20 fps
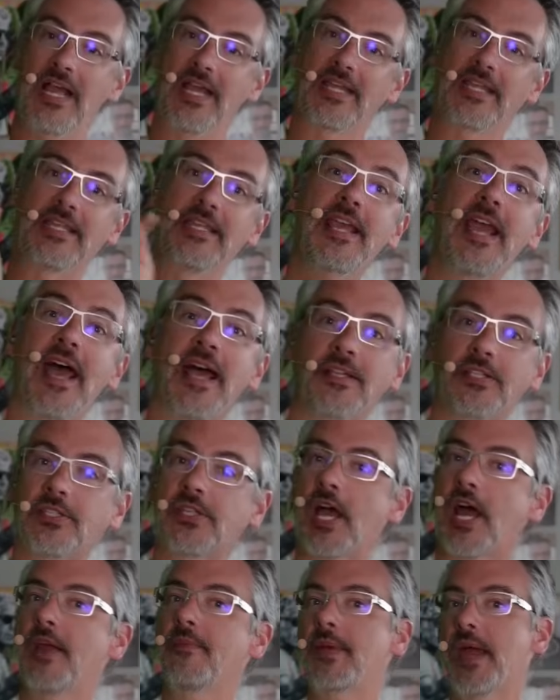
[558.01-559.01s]
Yes,
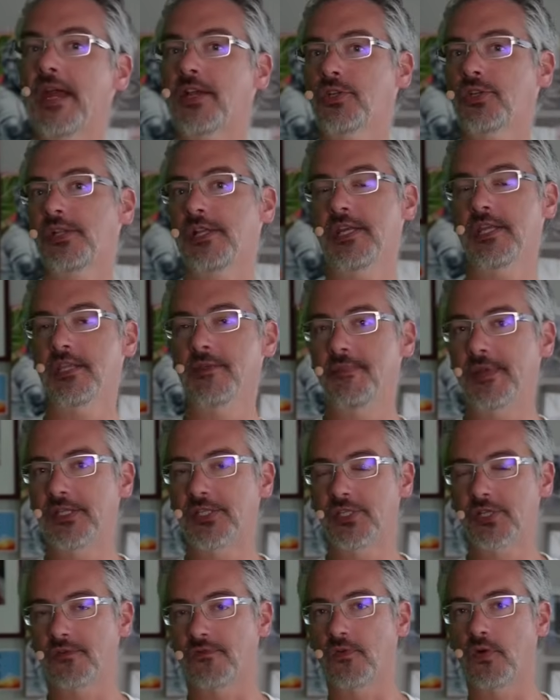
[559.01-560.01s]
I'm actually in the
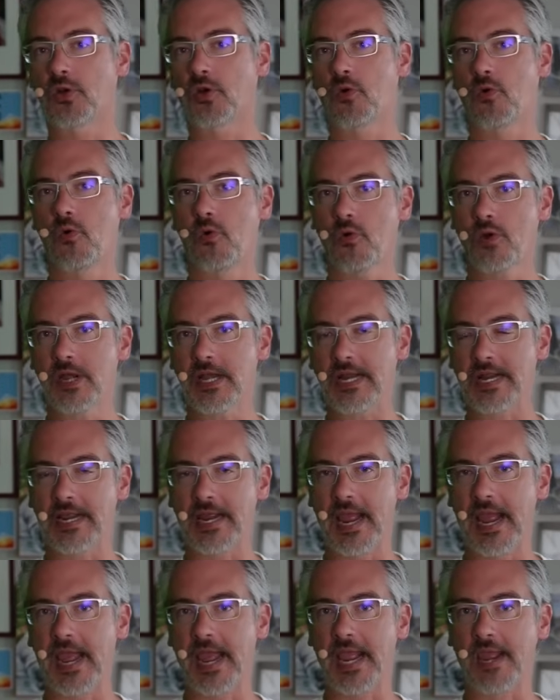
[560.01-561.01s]
midst of recording
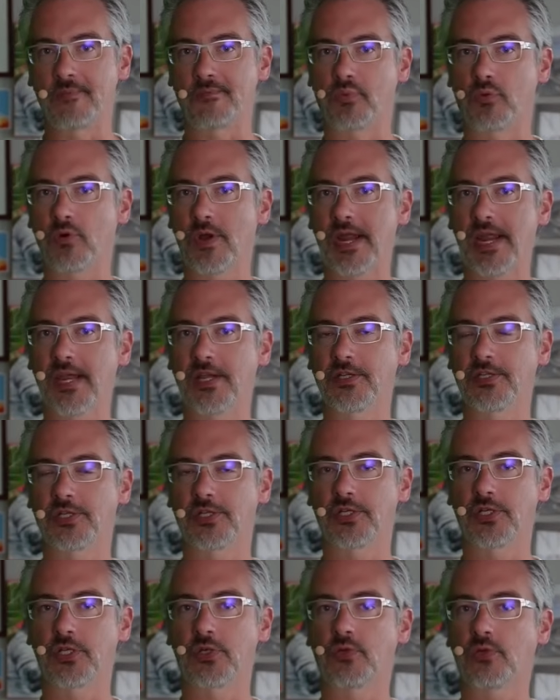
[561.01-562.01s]
a brand
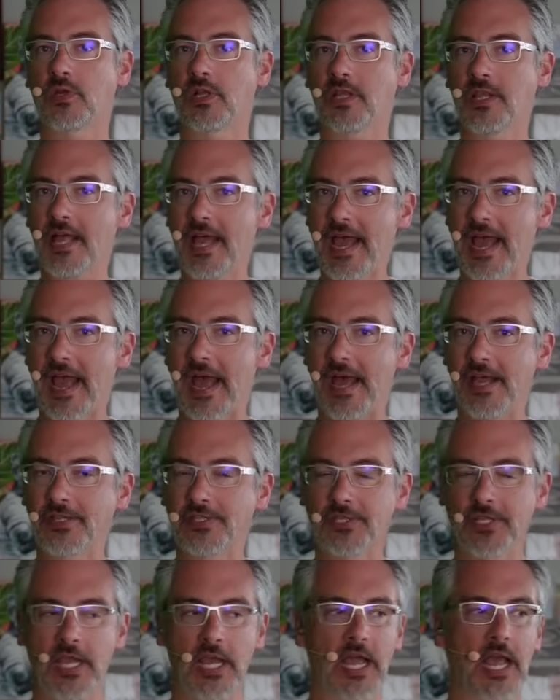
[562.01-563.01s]
new
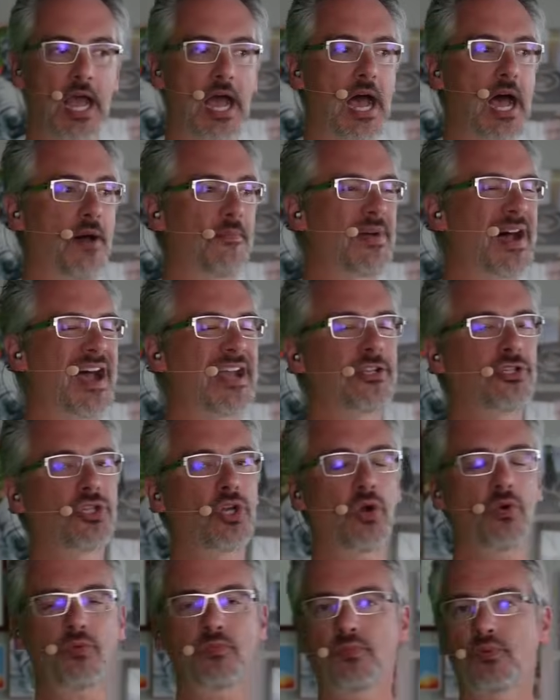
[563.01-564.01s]
class. Um, I
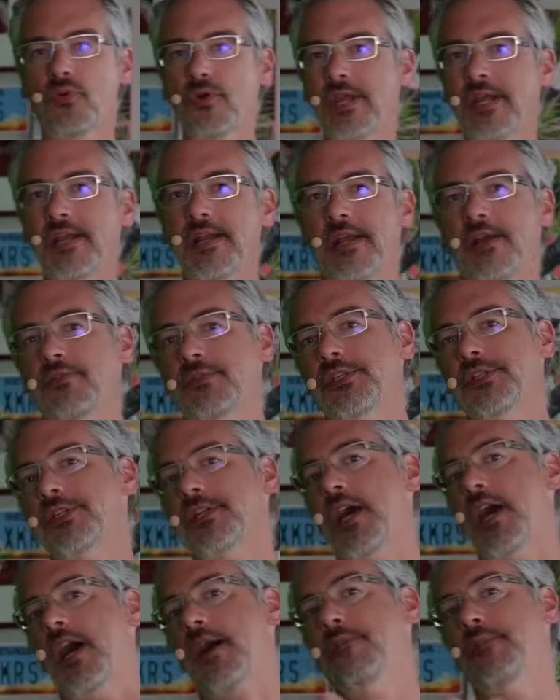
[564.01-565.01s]
don't pre announce
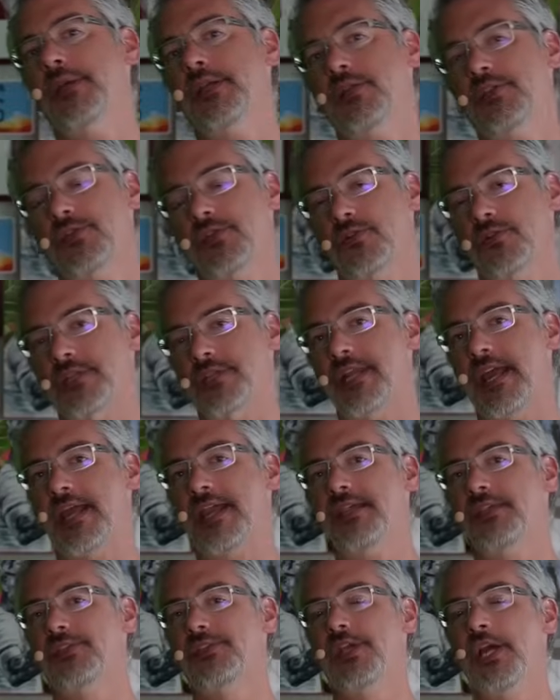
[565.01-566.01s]
topics or
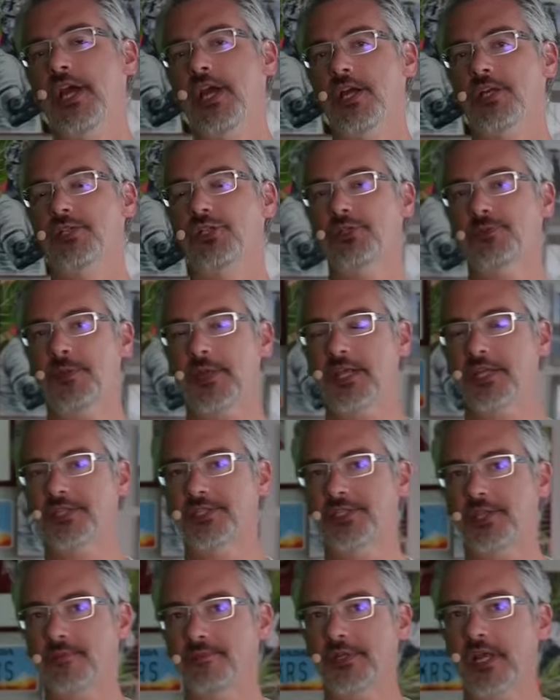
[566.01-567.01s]
dates just because
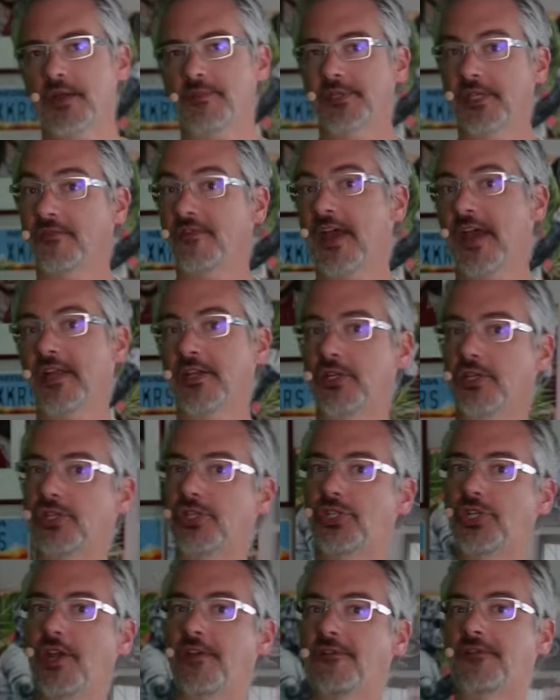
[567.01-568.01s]
sometimes I've had to
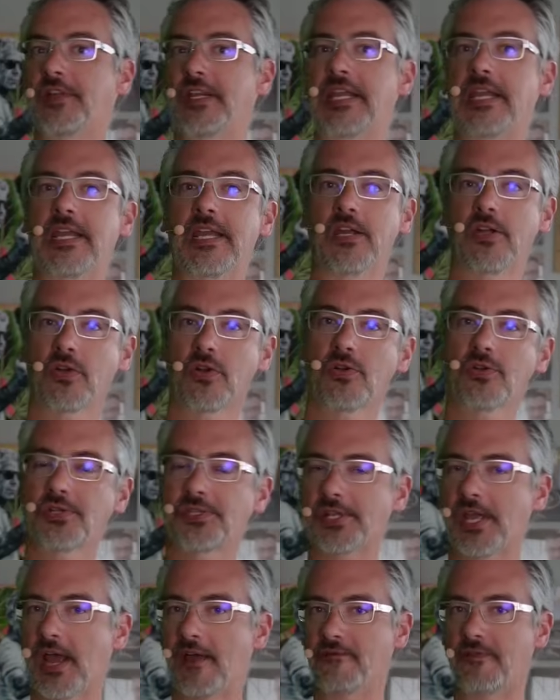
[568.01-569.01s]
shift
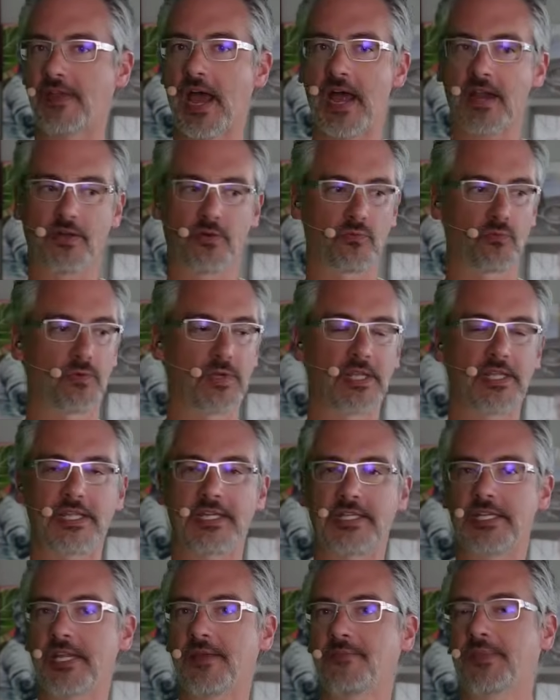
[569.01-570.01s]
gears. I've gotten really
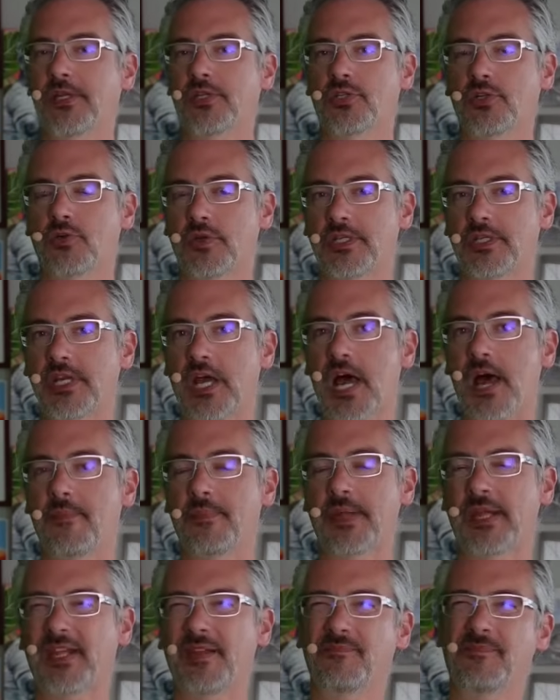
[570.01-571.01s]
deep into a
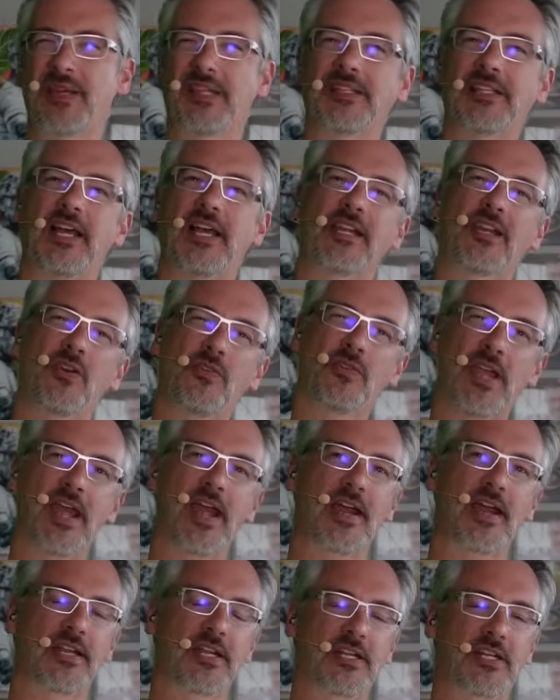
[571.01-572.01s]
topic and been like, okay,
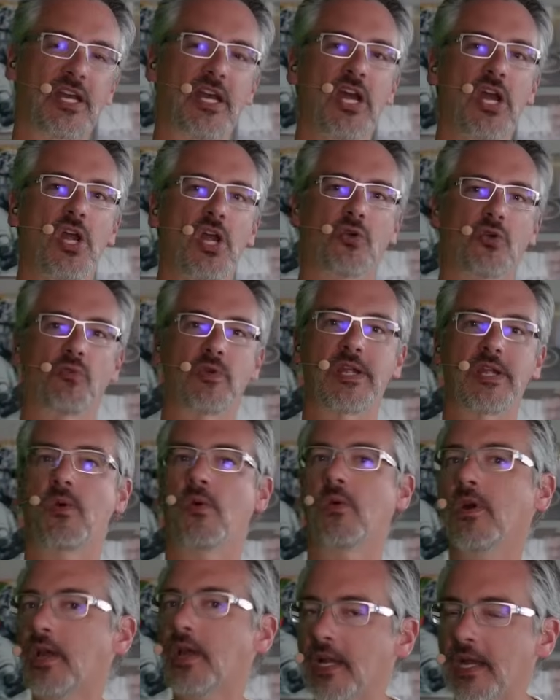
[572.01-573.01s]
I need to
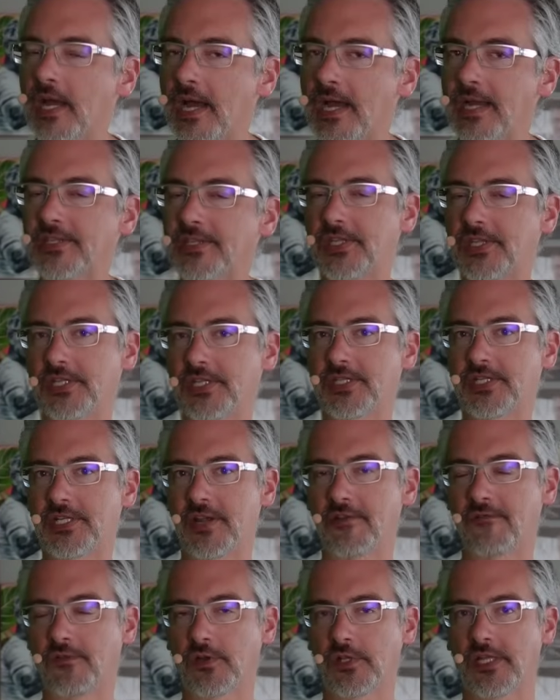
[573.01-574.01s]
reorganize this
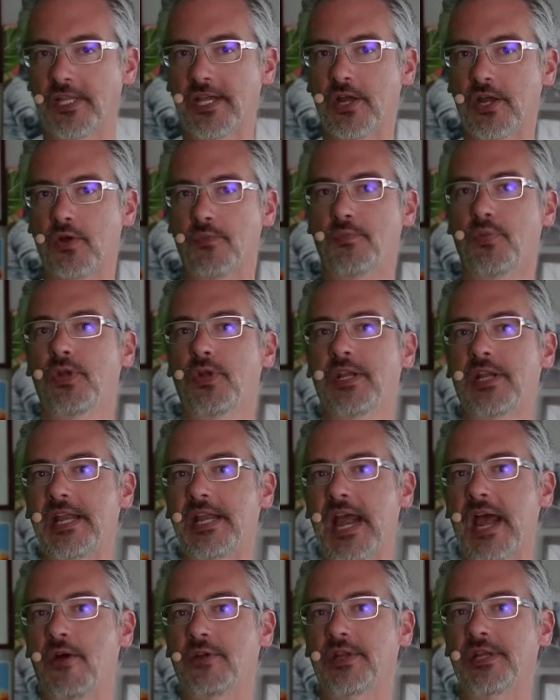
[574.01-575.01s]
differently or put it
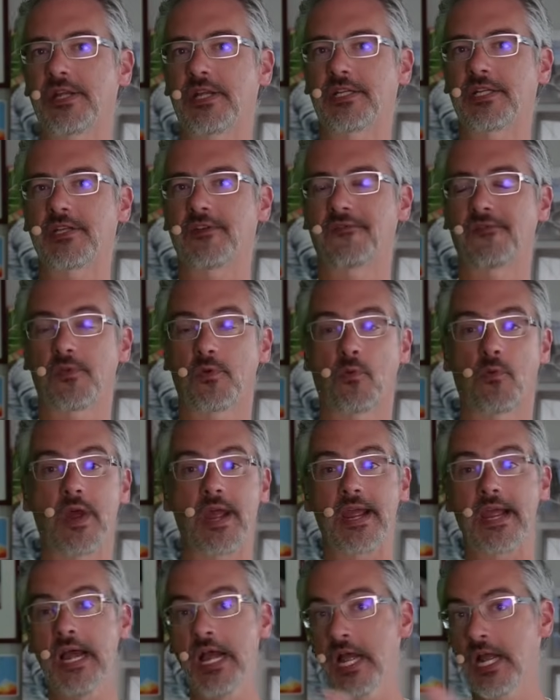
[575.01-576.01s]
out in a different
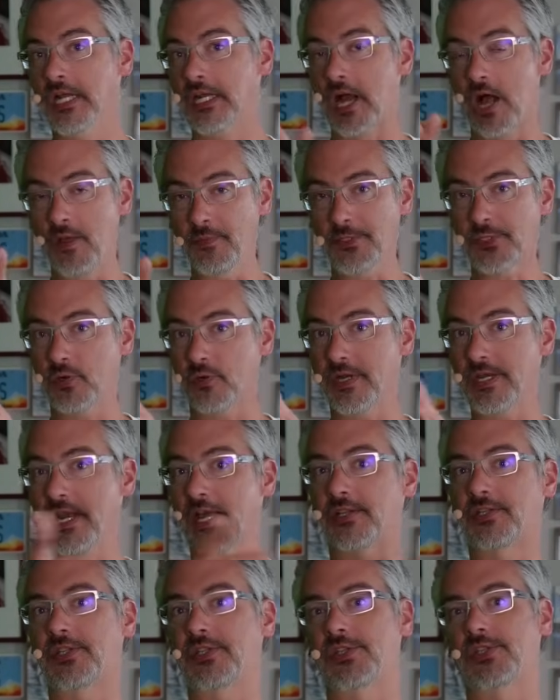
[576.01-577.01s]
way. Column store
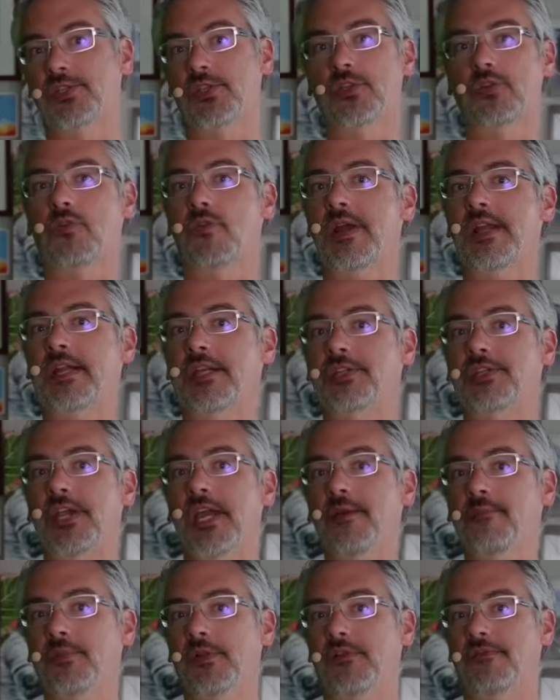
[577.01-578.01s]
indexes is a great
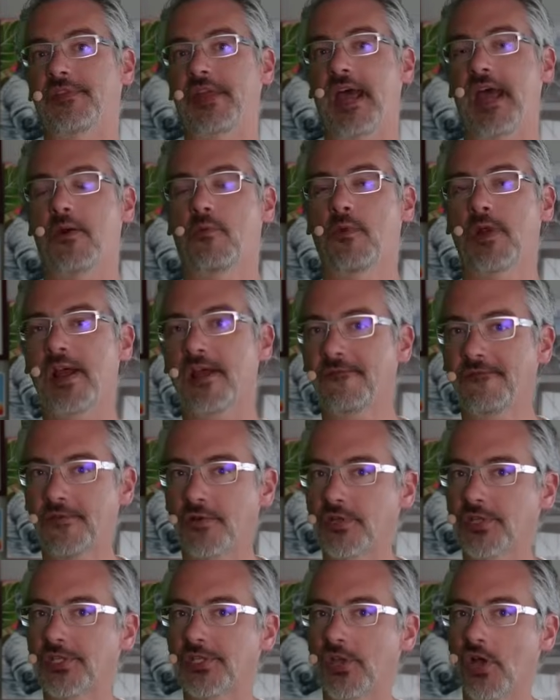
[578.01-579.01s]
example of that. When I
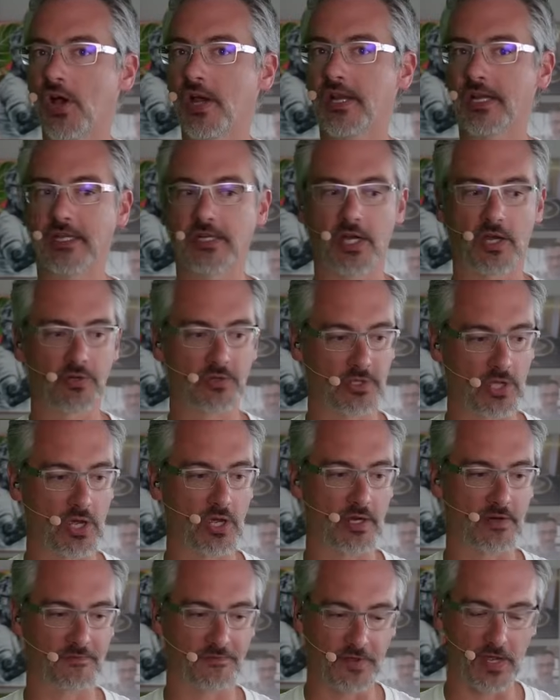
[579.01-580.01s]
first thought it or
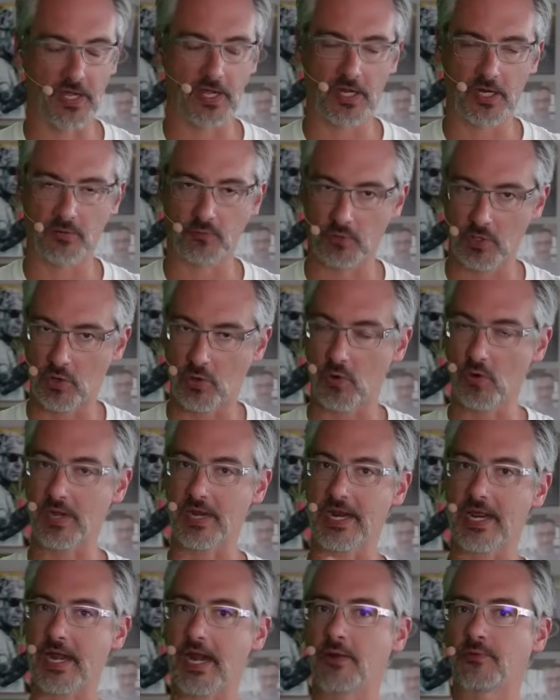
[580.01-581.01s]
thought of a uh,
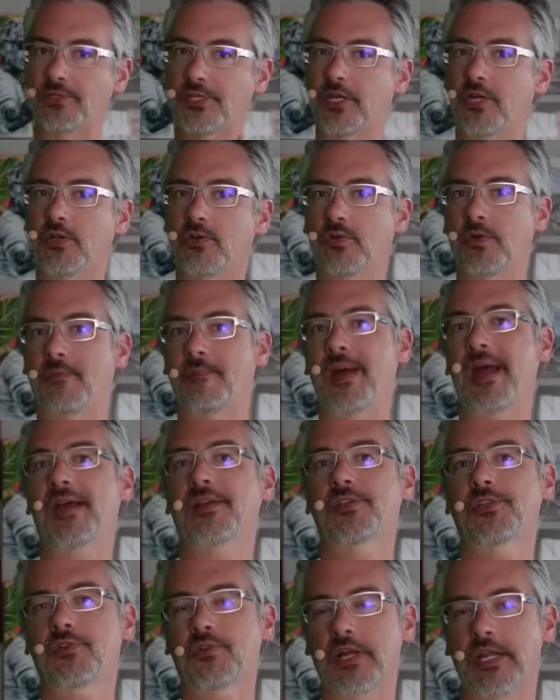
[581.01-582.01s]
recording it. I was going to do a
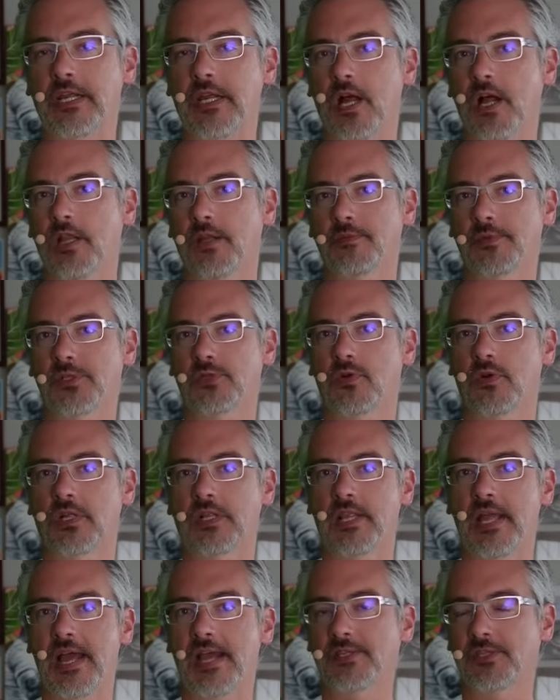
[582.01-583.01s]
mastering column store
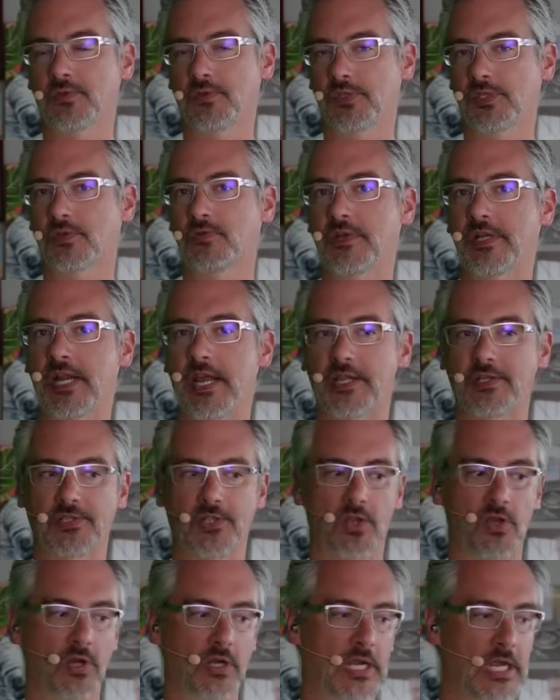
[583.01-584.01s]
class. It was three days
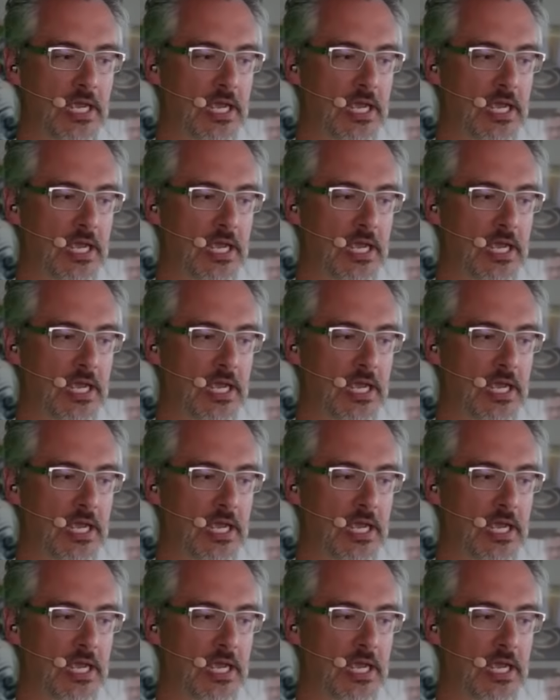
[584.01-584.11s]
long.